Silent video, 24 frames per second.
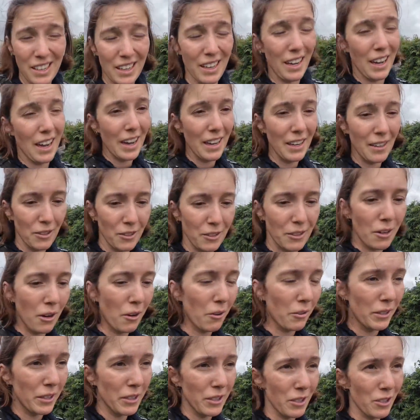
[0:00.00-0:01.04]
I don't
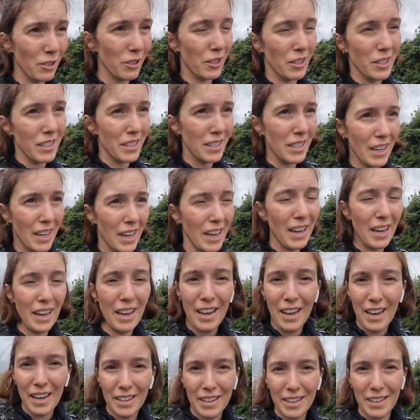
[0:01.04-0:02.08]
know.
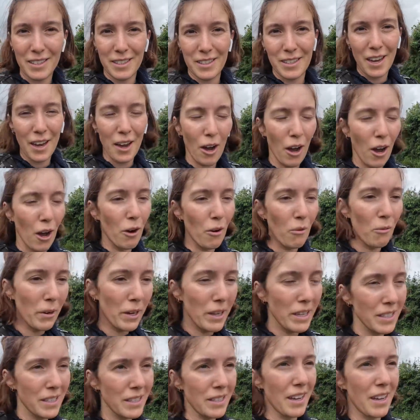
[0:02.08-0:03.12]
There's
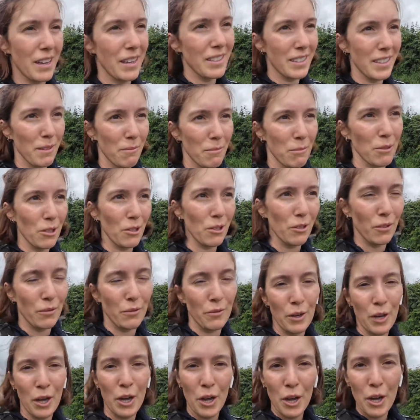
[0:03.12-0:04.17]
always some sort of
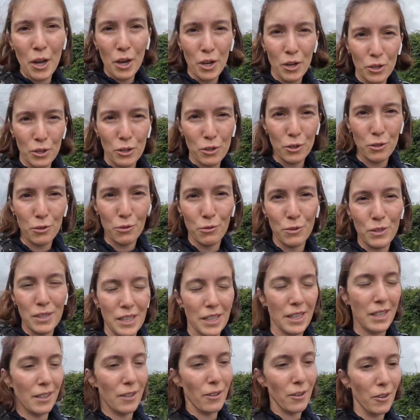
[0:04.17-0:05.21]

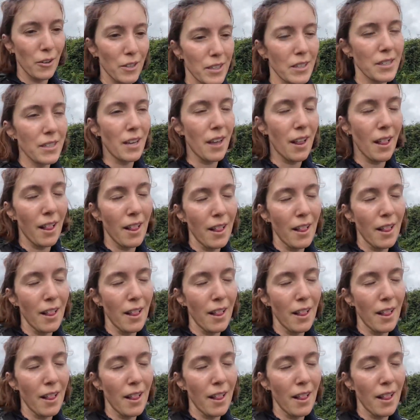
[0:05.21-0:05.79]
shooting noise.